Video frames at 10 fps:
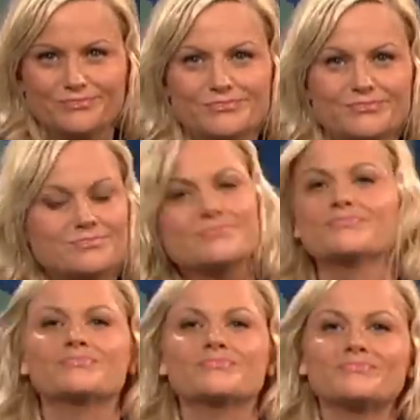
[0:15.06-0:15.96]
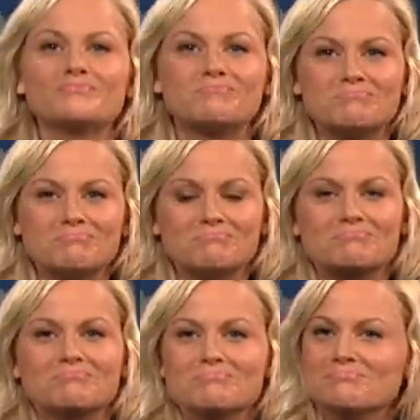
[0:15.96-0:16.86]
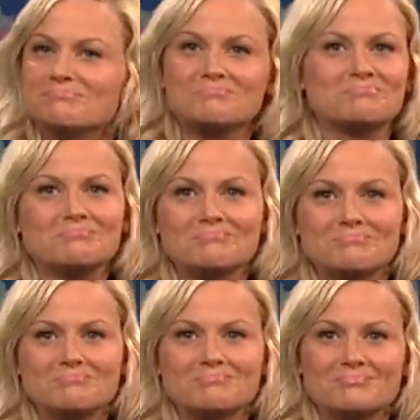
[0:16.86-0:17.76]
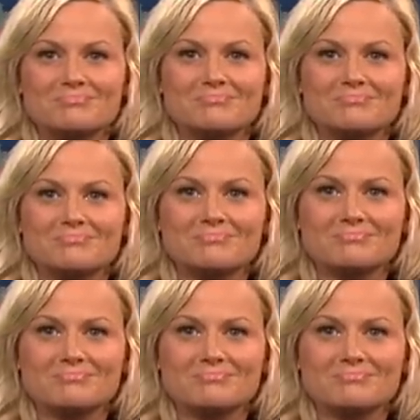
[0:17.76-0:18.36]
(not speaking)